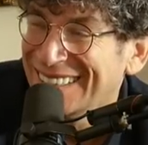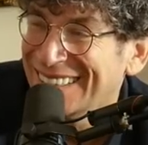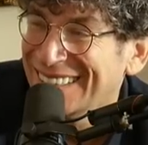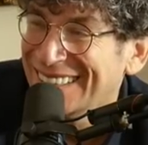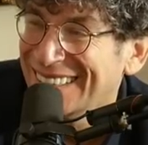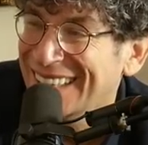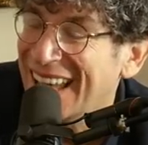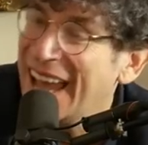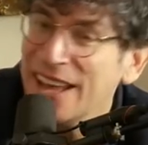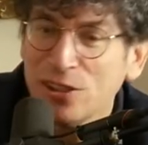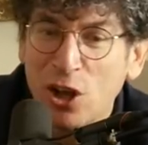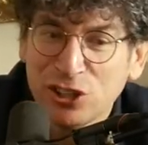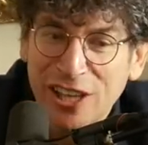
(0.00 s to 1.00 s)
and and what?
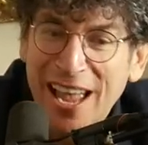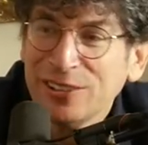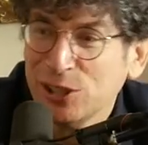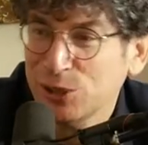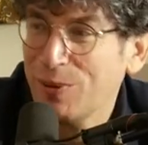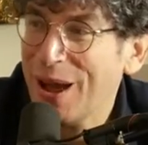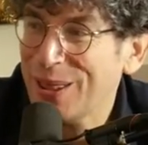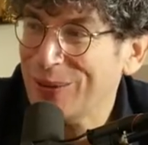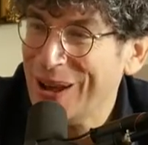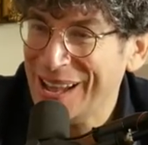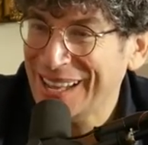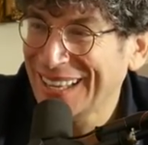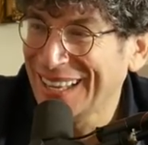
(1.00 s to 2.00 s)
And Los Angeles, by the way.
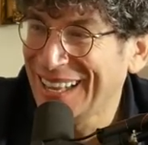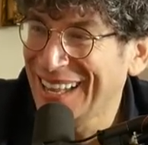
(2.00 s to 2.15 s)
Yeah, I